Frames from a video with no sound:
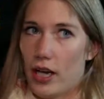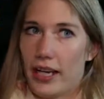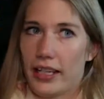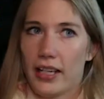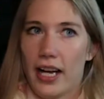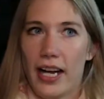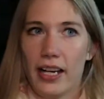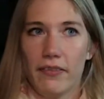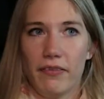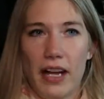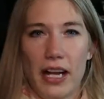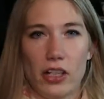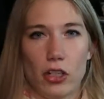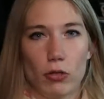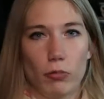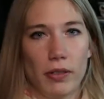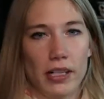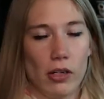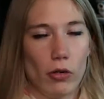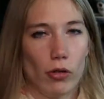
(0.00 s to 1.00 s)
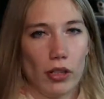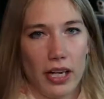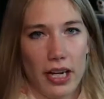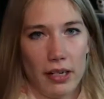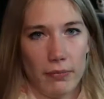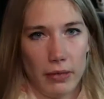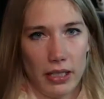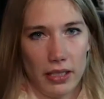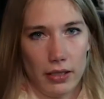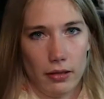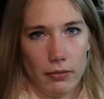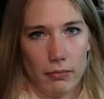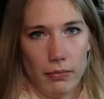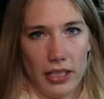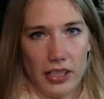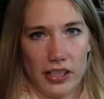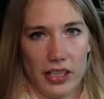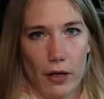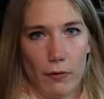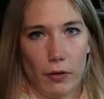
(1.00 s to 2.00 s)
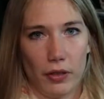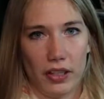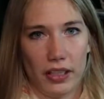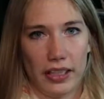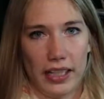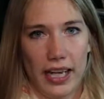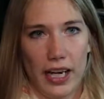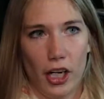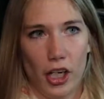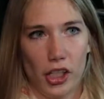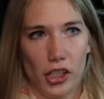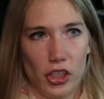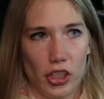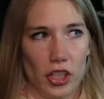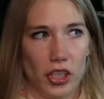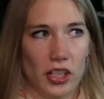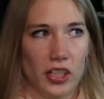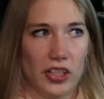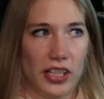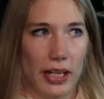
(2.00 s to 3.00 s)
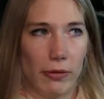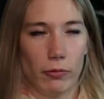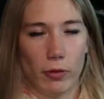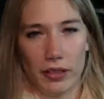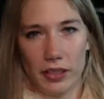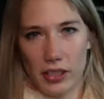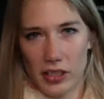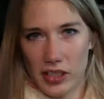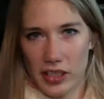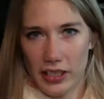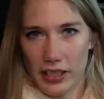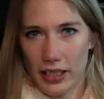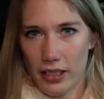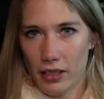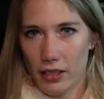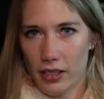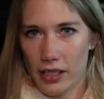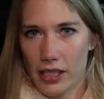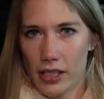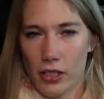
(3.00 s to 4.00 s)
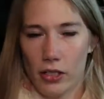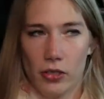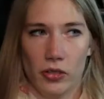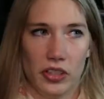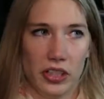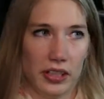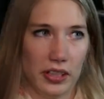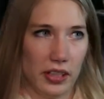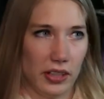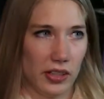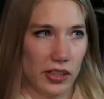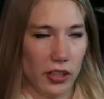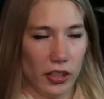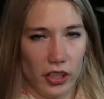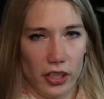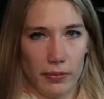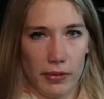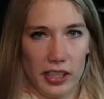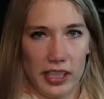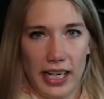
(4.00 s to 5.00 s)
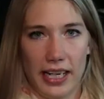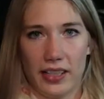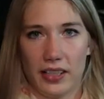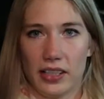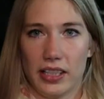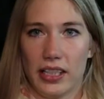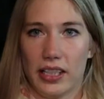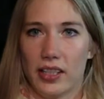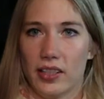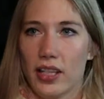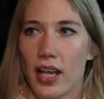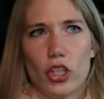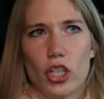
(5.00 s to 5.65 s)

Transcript: I kind of had to reorient my, myself with the characters and with the scenarios and the circumstances,